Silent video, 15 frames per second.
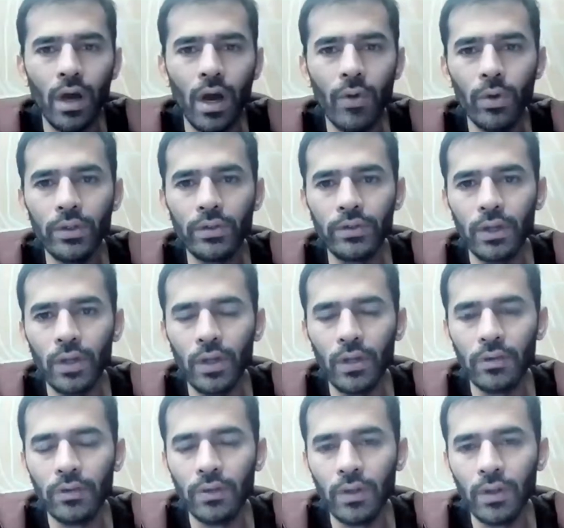I would
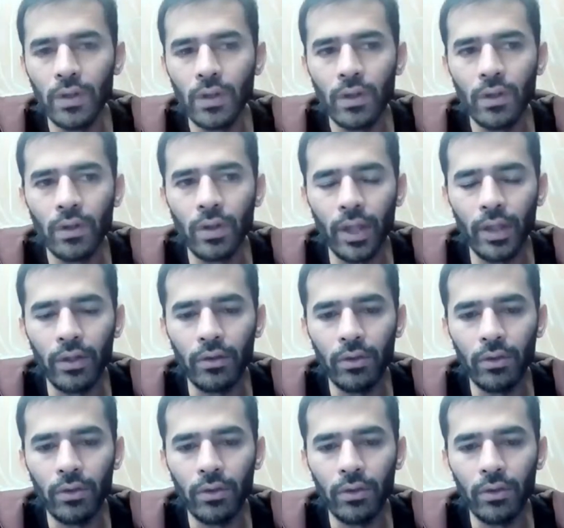say, like,